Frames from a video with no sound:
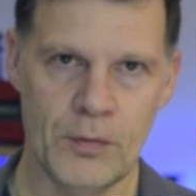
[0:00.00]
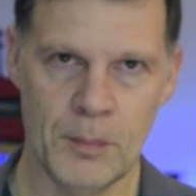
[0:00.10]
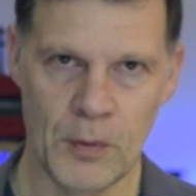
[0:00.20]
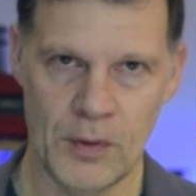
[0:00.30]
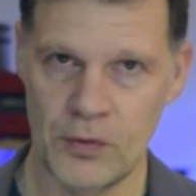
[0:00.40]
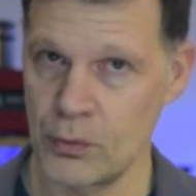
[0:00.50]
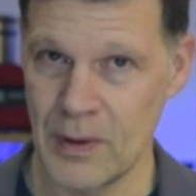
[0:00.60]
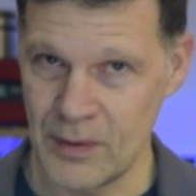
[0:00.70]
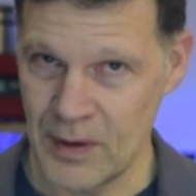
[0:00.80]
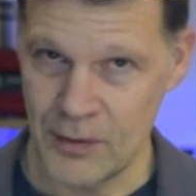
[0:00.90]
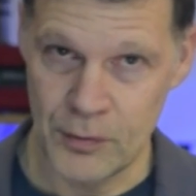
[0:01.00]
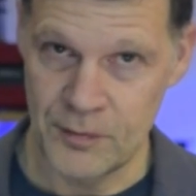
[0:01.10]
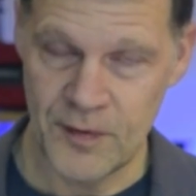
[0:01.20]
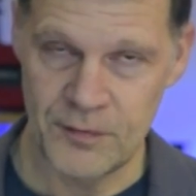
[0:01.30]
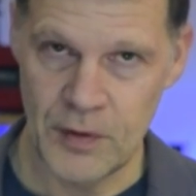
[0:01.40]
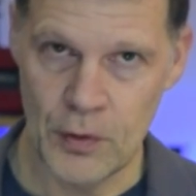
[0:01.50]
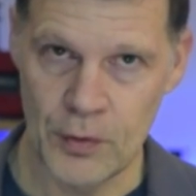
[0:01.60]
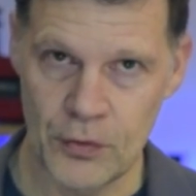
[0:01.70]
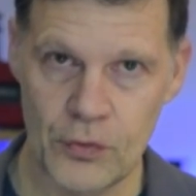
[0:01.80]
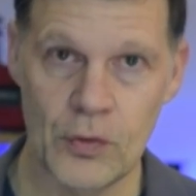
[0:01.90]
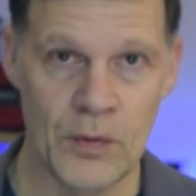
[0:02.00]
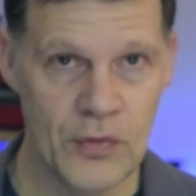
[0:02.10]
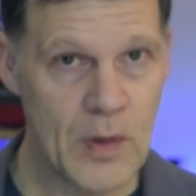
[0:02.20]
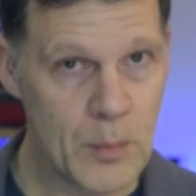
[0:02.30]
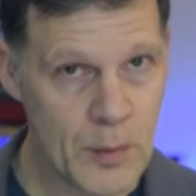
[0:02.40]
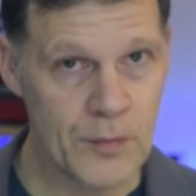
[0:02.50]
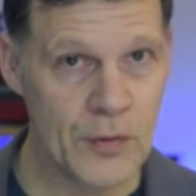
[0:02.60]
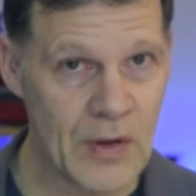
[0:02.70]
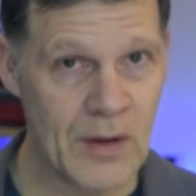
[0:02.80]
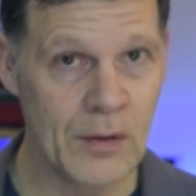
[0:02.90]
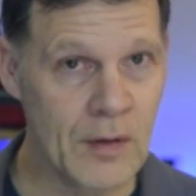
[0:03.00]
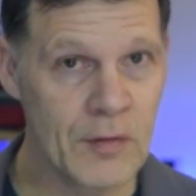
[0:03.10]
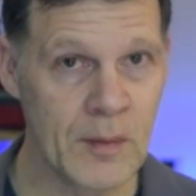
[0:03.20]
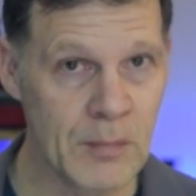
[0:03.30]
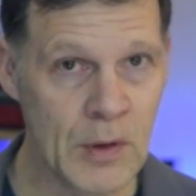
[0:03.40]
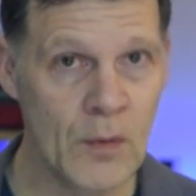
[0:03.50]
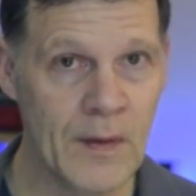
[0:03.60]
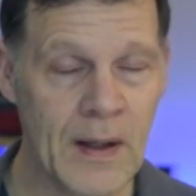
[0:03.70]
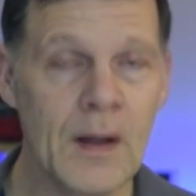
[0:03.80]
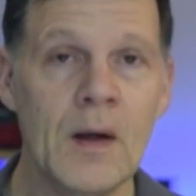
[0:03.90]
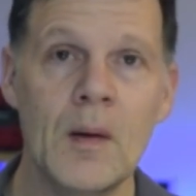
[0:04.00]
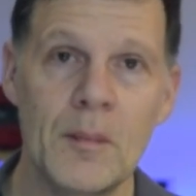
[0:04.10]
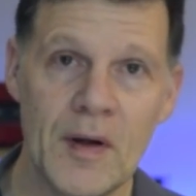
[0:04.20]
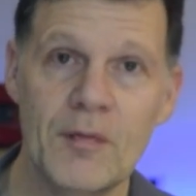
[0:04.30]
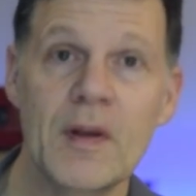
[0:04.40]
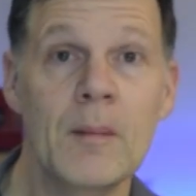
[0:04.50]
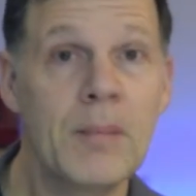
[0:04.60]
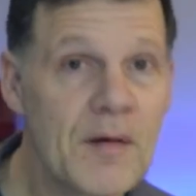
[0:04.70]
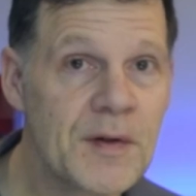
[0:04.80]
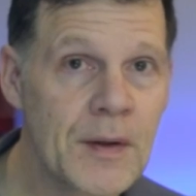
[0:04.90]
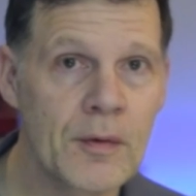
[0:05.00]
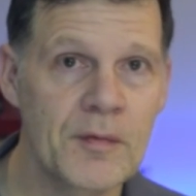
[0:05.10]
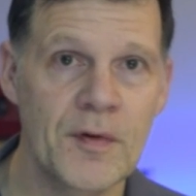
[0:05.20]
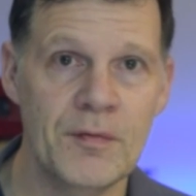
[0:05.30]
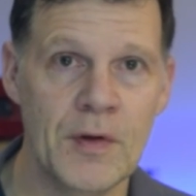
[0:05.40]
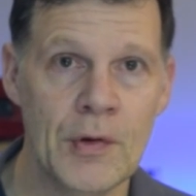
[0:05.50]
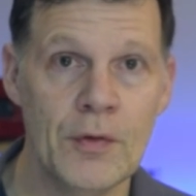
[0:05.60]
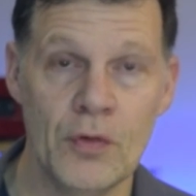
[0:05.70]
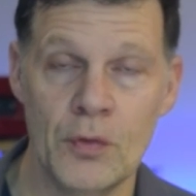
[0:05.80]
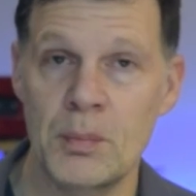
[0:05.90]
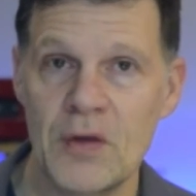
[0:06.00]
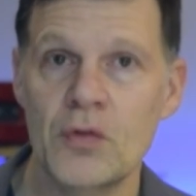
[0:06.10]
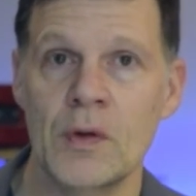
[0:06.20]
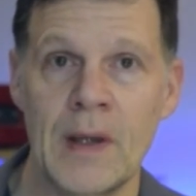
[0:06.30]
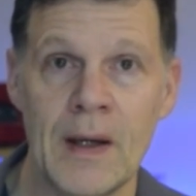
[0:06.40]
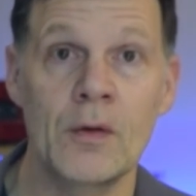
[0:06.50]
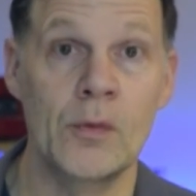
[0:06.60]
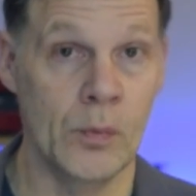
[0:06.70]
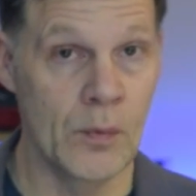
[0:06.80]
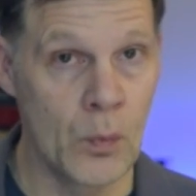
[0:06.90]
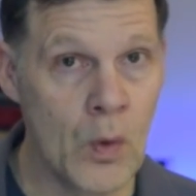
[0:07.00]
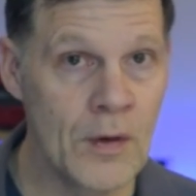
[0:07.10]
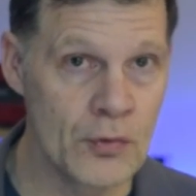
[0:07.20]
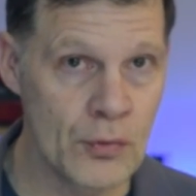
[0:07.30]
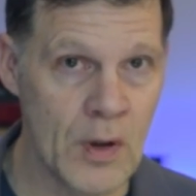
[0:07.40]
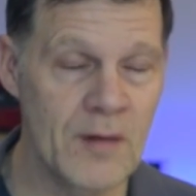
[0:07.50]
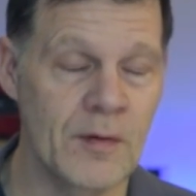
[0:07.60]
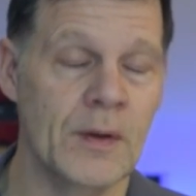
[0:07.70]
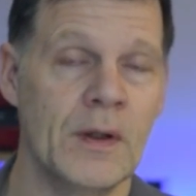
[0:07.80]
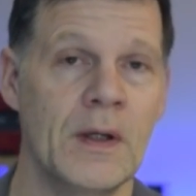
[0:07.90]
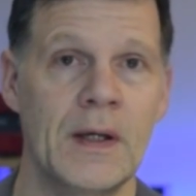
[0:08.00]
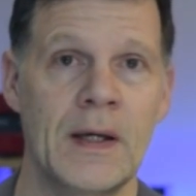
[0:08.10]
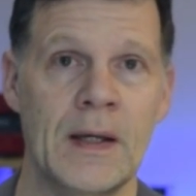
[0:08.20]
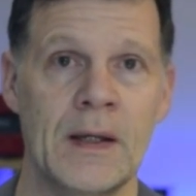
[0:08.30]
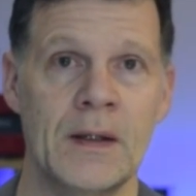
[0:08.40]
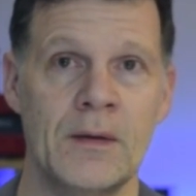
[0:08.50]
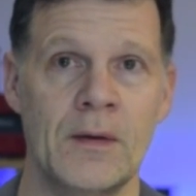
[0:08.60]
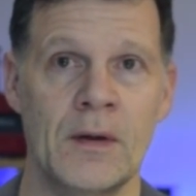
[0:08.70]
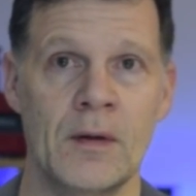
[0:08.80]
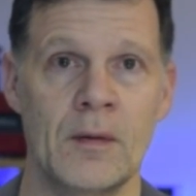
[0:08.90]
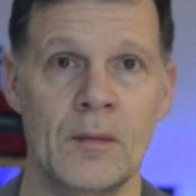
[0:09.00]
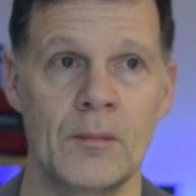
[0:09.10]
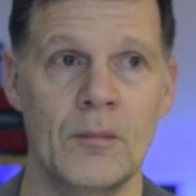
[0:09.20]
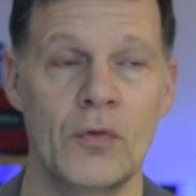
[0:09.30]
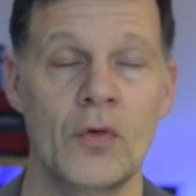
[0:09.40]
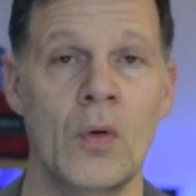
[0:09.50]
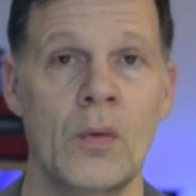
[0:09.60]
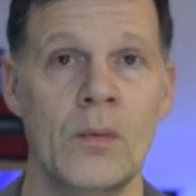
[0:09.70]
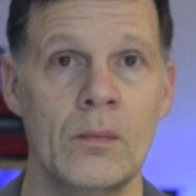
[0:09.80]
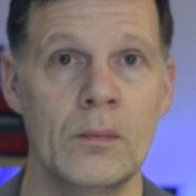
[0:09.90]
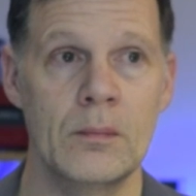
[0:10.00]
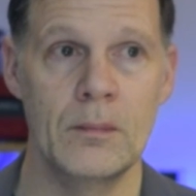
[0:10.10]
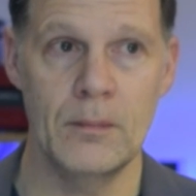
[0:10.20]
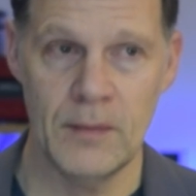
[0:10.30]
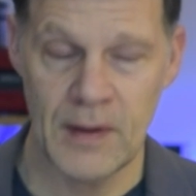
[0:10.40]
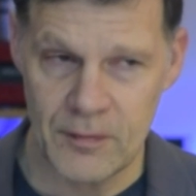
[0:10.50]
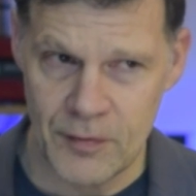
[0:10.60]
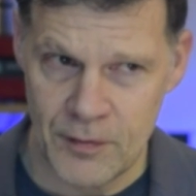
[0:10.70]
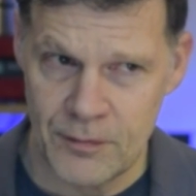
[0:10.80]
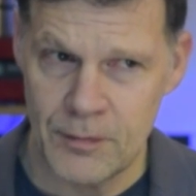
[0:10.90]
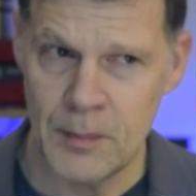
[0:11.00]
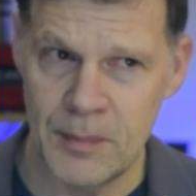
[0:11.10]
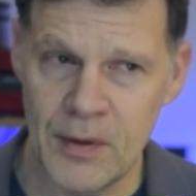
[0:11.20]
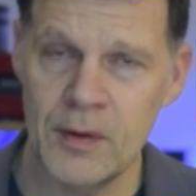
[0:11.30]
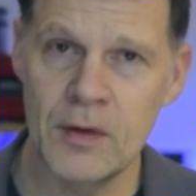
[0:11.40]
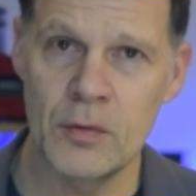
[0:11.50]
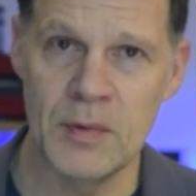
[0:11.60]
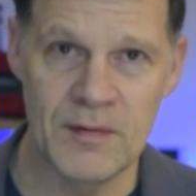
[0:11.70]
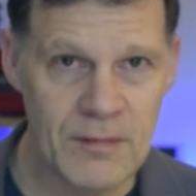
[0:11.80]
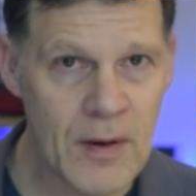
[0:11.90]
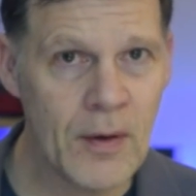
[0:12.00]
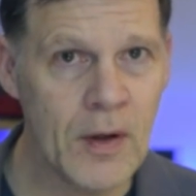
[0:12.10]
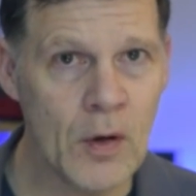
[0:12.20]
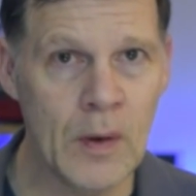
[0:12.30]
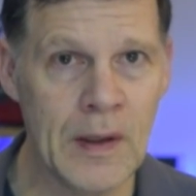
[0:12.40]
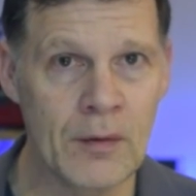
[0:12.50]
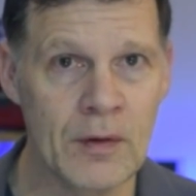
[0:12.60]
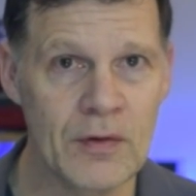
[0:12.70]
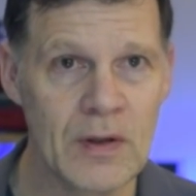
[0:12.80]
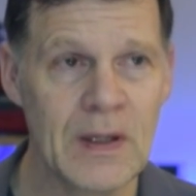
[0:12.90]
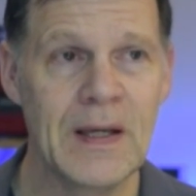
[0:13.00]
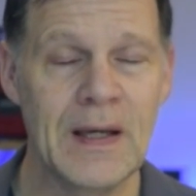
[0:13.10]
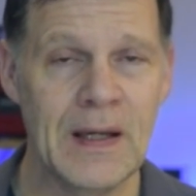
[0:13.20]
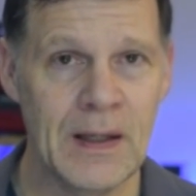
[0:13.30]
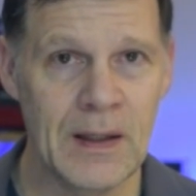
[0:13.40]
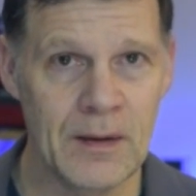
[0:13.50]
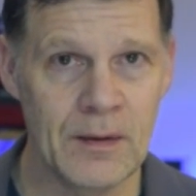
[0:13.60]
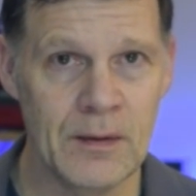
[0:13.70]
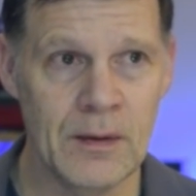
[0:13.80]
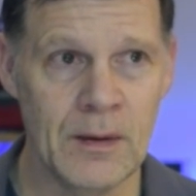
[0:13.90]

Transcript: point is around 150 hertz, so the subwoofers handle everything below that, but everything above 150 hertz is basically handled with one driver, and so they have the ability to be very coherent, and